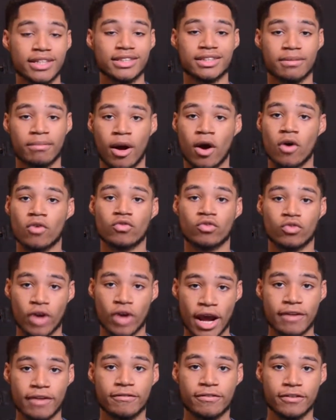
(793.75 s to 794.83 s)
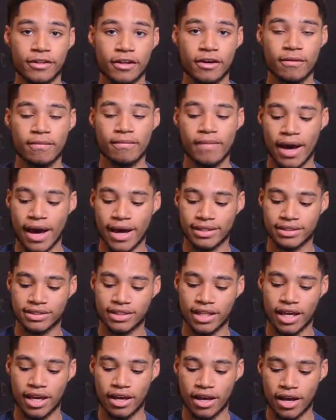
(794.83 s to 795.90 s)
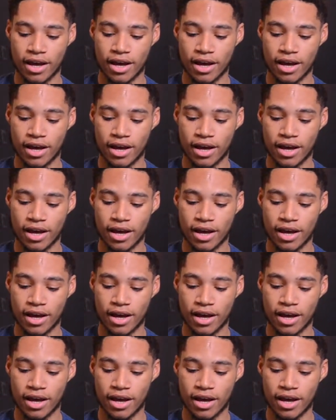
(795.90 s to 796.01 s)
is about right for them, as they